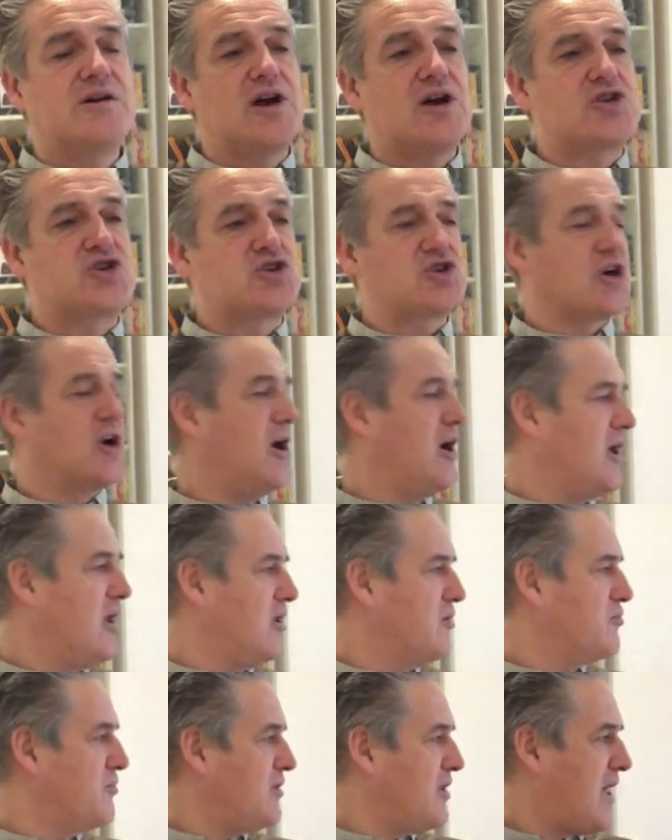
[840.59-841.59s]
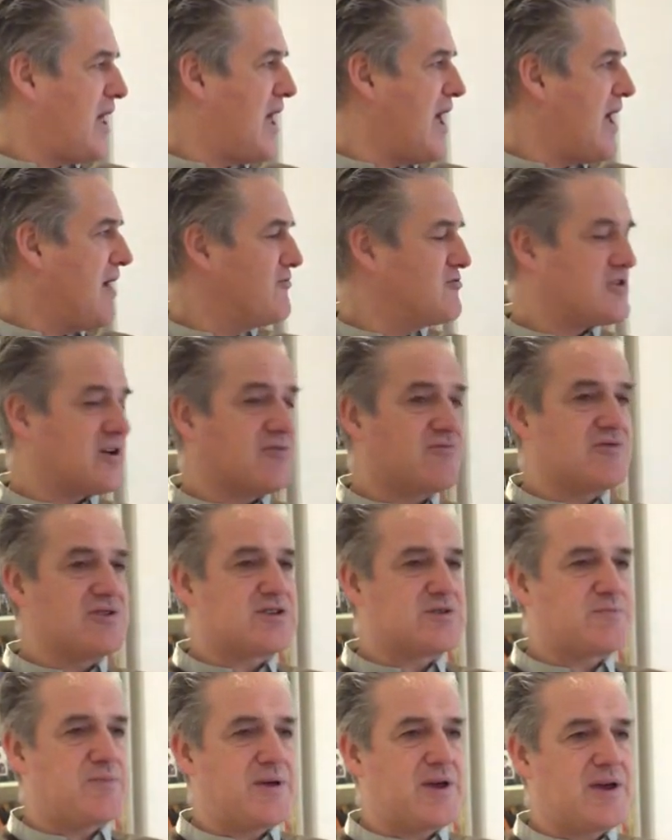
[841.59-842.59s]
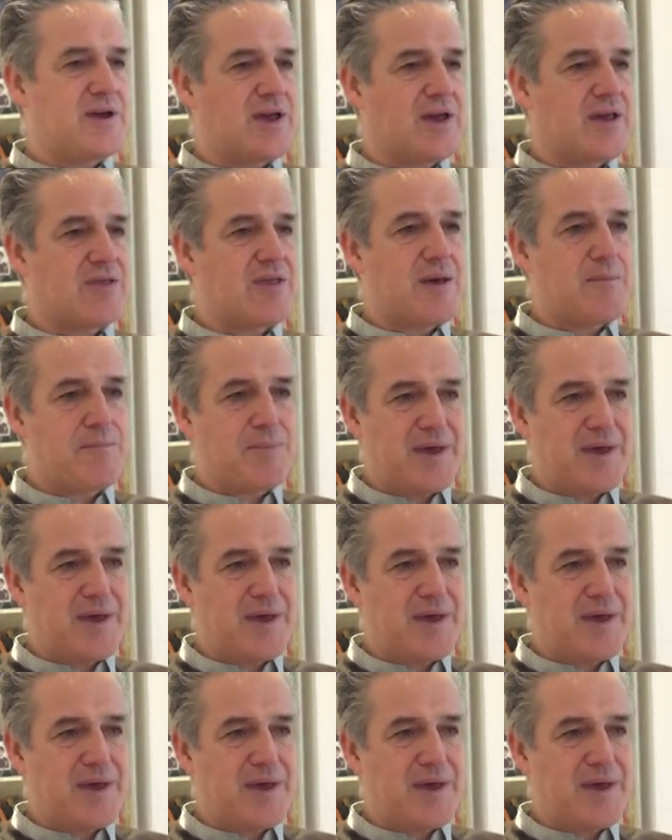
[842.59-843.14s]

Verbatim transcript: A child will have, generally speaking, their